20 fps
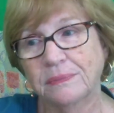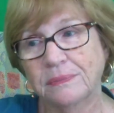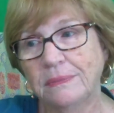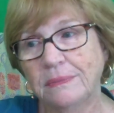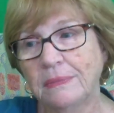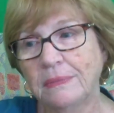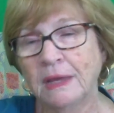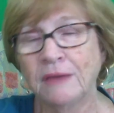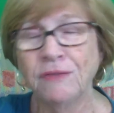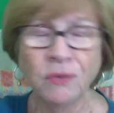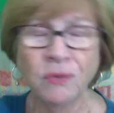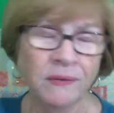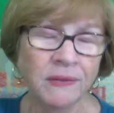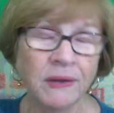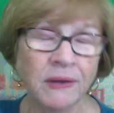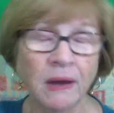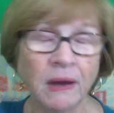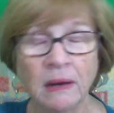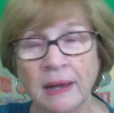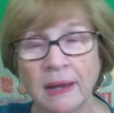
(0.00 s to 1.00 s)
if you're in
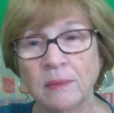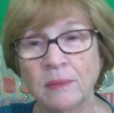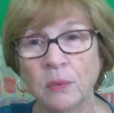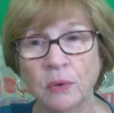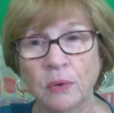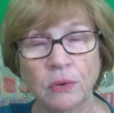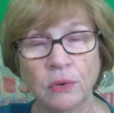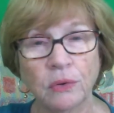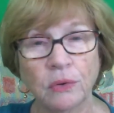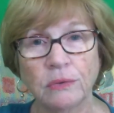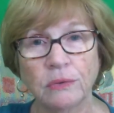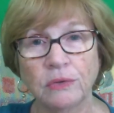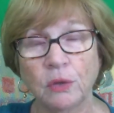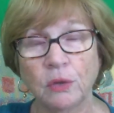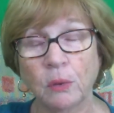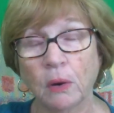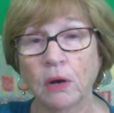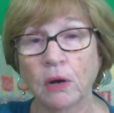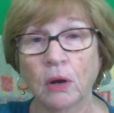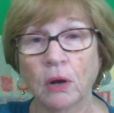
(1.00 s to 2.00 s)
the online world, you
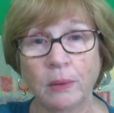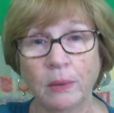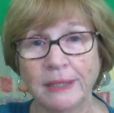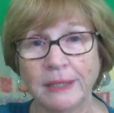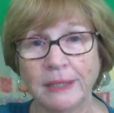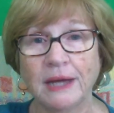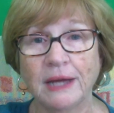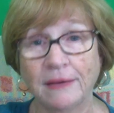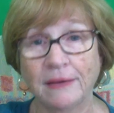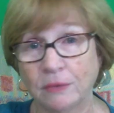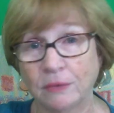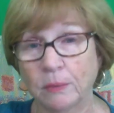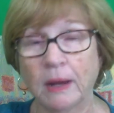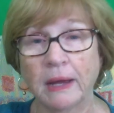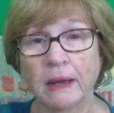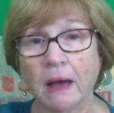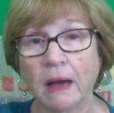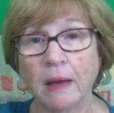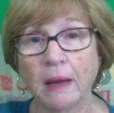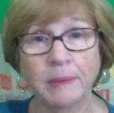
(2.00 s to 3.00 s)
are going to have to
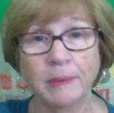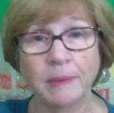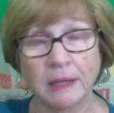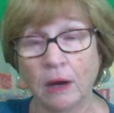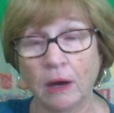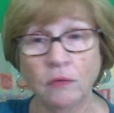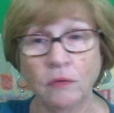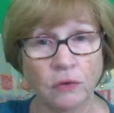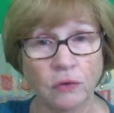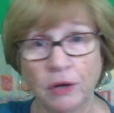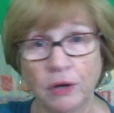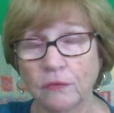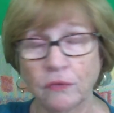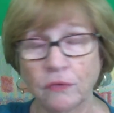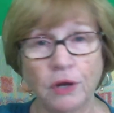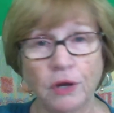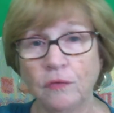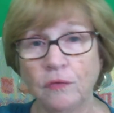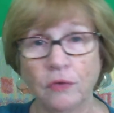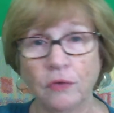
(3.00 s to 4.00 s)
write copy over and over
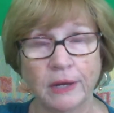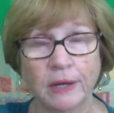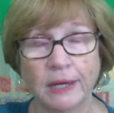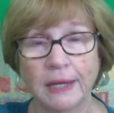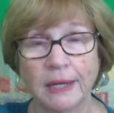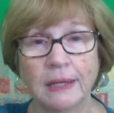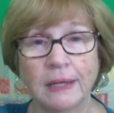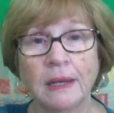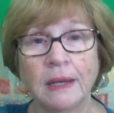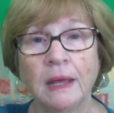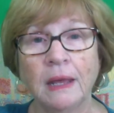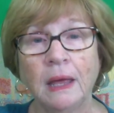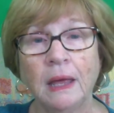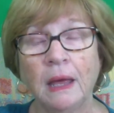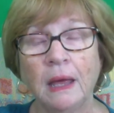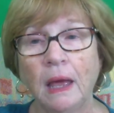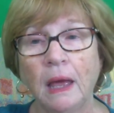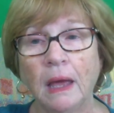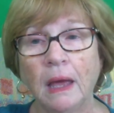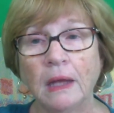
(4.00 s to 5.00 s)
and over again.
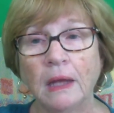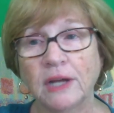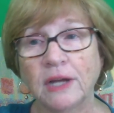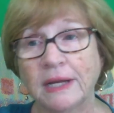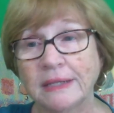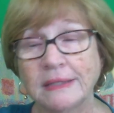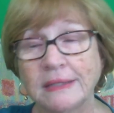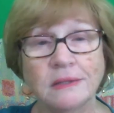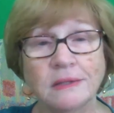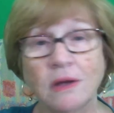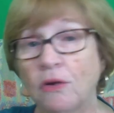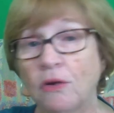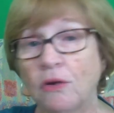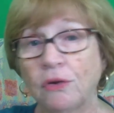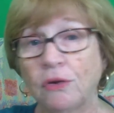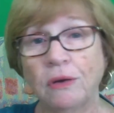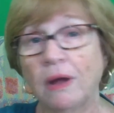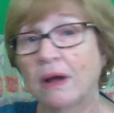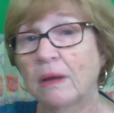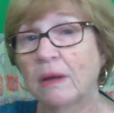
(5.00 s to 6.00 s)
And chances are
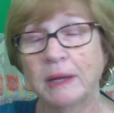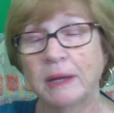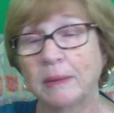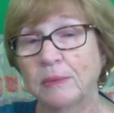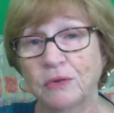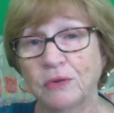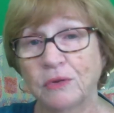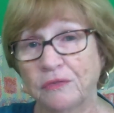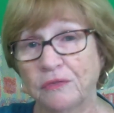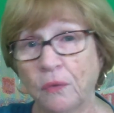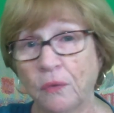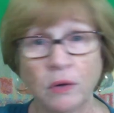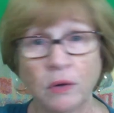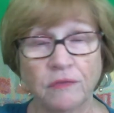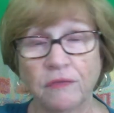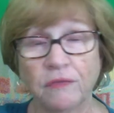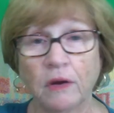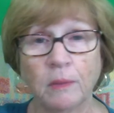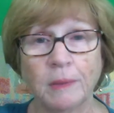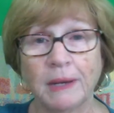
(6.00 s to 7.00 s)
you're not going to be able to afford to
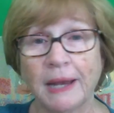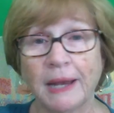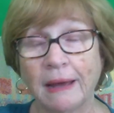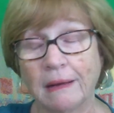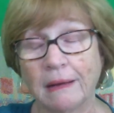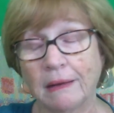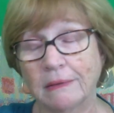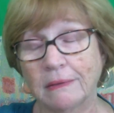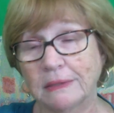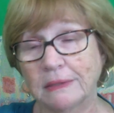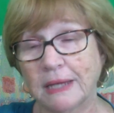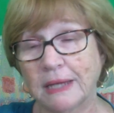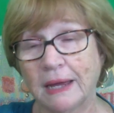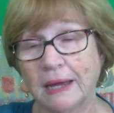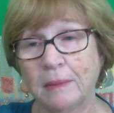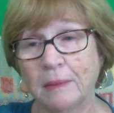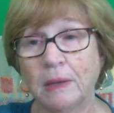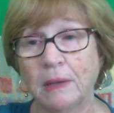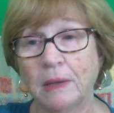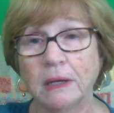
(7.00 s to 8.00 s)
farm it out all the
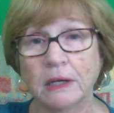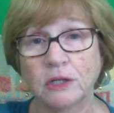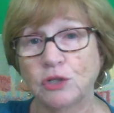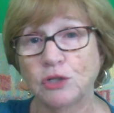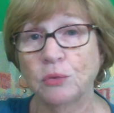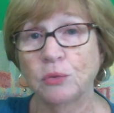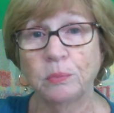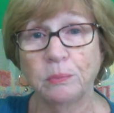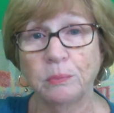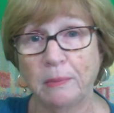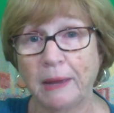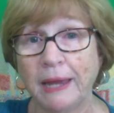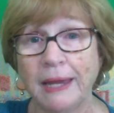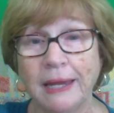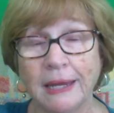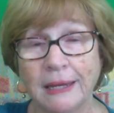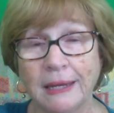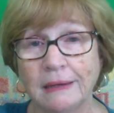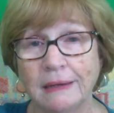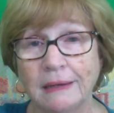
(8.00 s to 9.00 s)
time unless you're
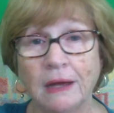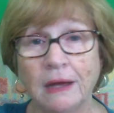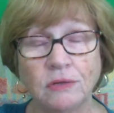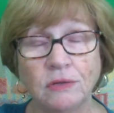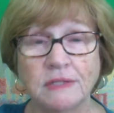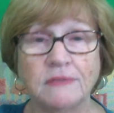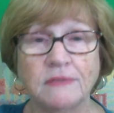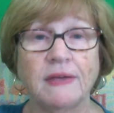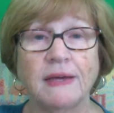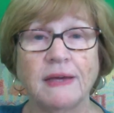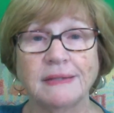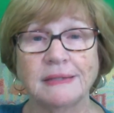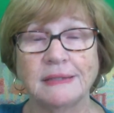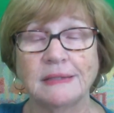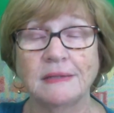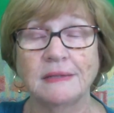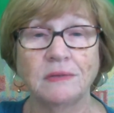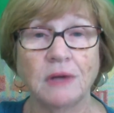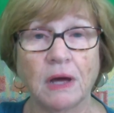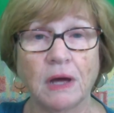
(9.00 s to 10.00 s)
making hundreds of thousands
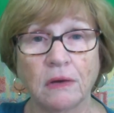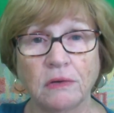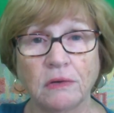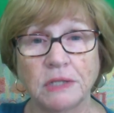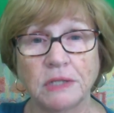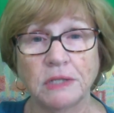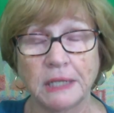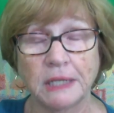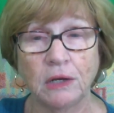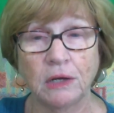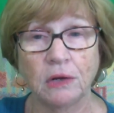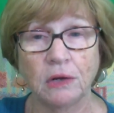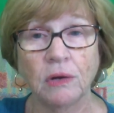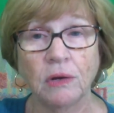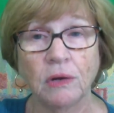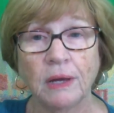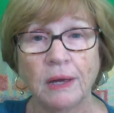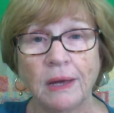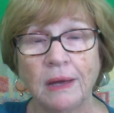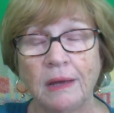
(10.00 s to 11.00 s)
of dollars a year.
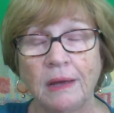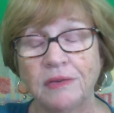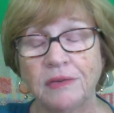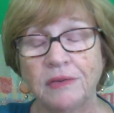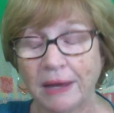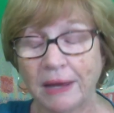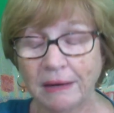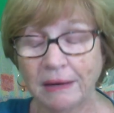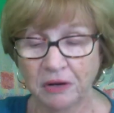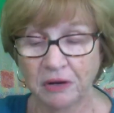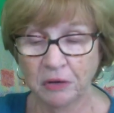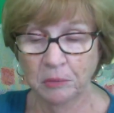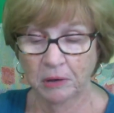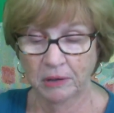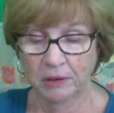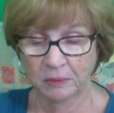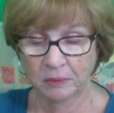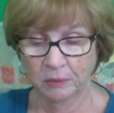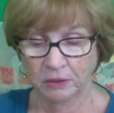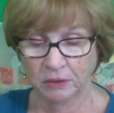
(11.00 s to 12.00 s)
So I don't know,
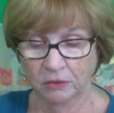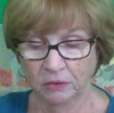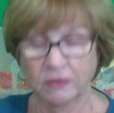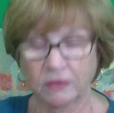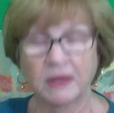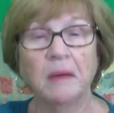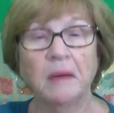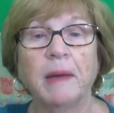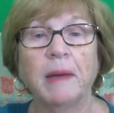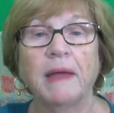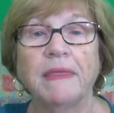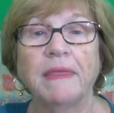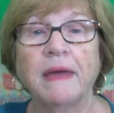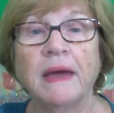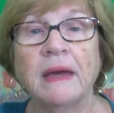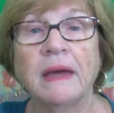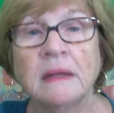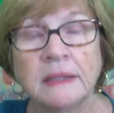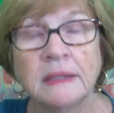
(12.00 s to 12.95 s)
Marnie, what do you think about that?